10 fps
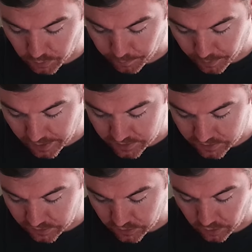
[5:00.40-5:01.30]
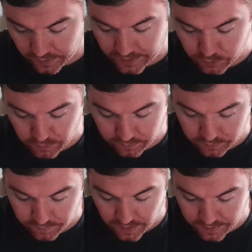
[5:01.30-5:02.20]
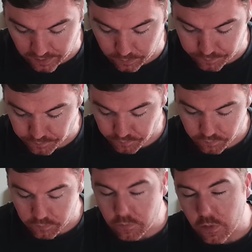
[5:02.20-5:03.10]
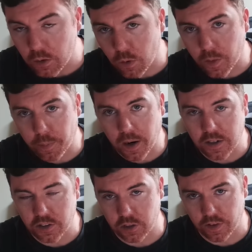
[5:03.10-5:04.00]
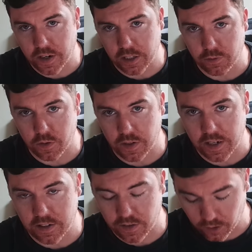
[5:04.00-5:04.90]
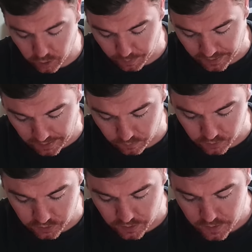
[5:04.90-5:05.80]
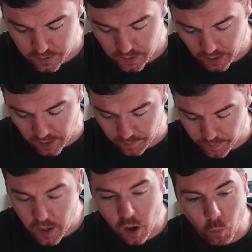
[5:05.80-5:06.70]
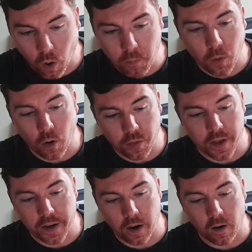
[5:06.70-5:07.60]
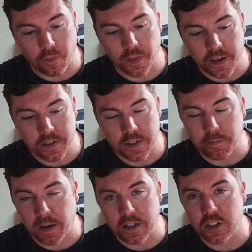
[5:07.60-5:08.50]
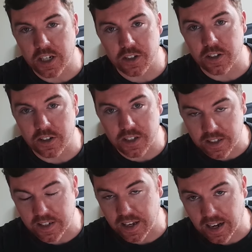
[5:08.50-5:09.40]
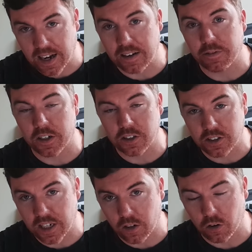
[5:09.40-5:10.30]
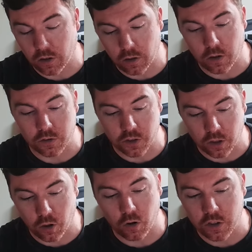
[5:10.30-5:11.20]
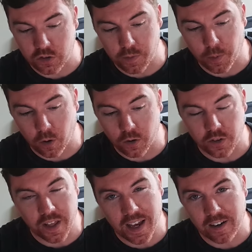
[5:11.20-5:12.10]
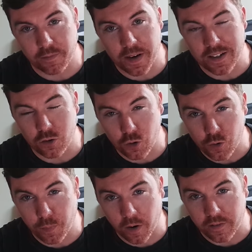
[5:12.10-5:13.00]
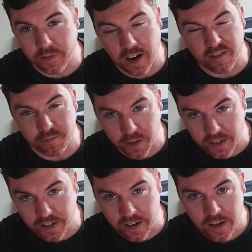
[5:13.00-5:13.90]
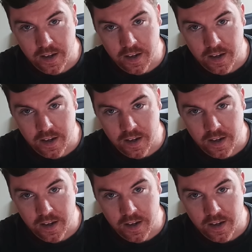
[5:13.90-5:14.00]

of what the price is, it's gone. I guess we'll have to find out what the price is over the next few years in the club accounts. And one more thing on this. Manchester City have a sell-on clause, and according to reports, they have made £2.5 million